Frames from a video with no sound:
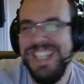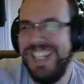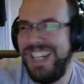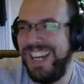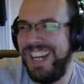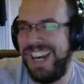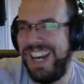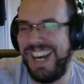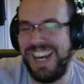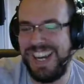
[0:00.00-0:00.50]

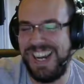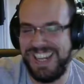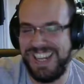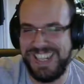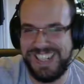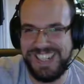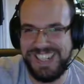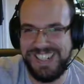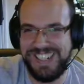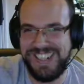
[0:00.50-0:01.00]

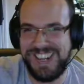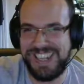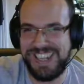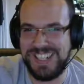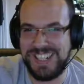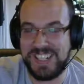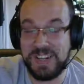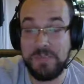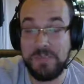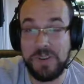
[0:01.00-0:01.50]

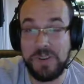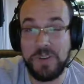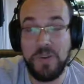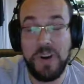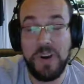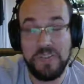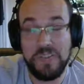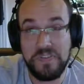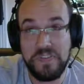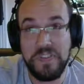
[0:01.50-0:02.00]
And
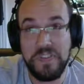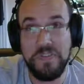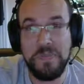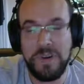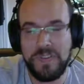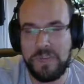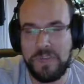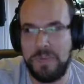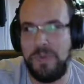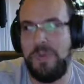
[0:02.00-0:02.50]
quite a few
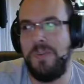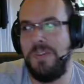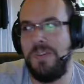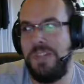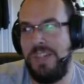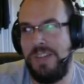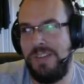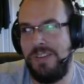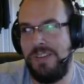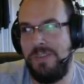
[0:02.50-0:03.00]
motherboards
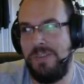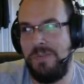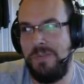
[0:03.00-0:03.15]
are